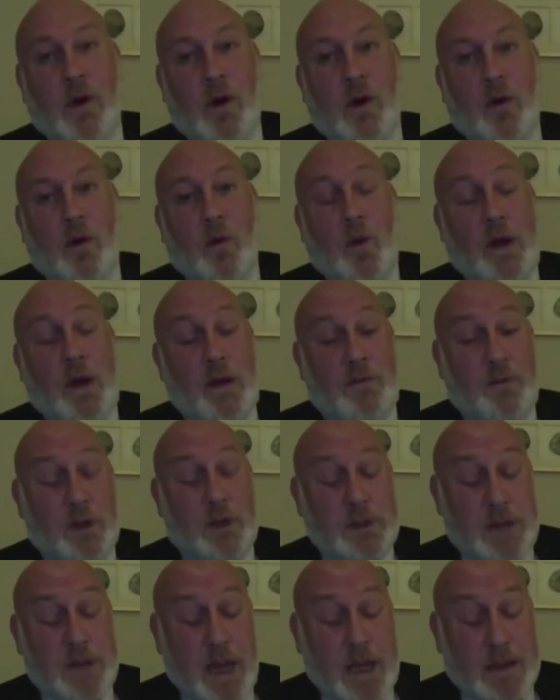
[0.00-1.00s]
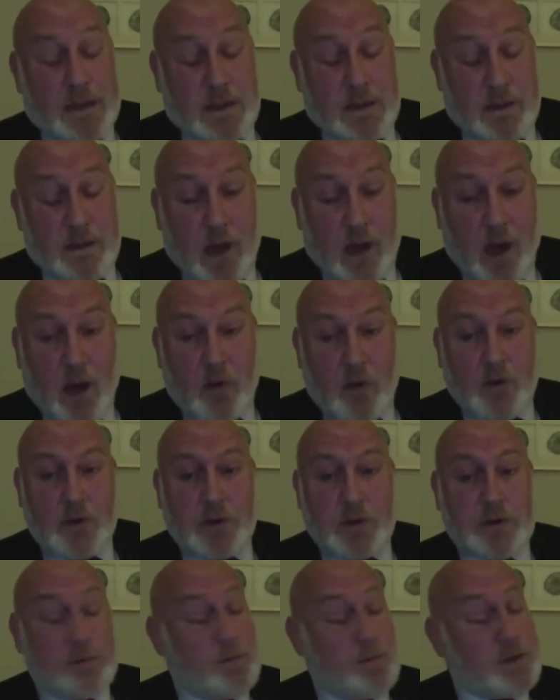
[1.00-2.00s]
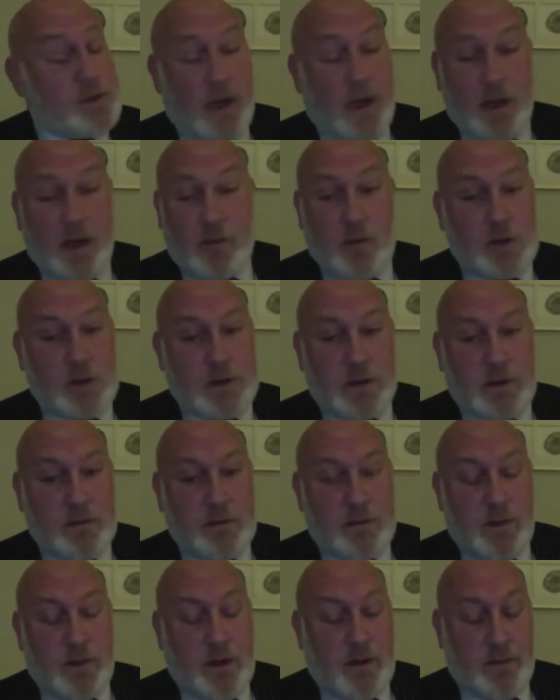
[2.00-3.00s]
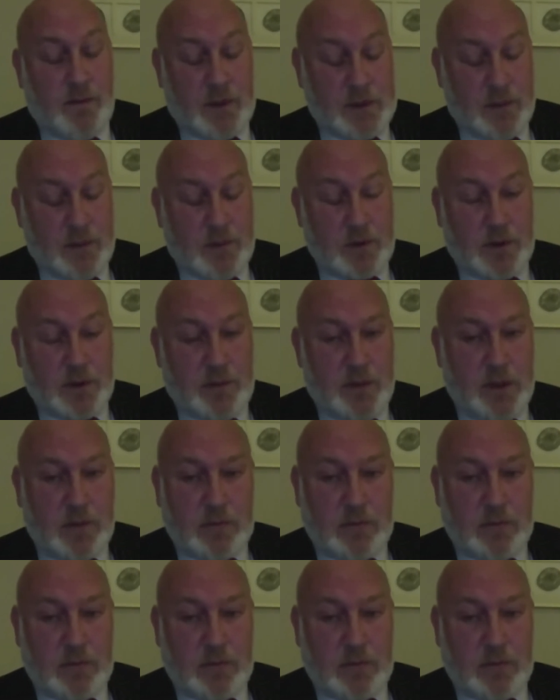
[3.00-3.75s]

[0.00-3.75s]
When I first entered the house, Ms. Heard wasn't visible to me,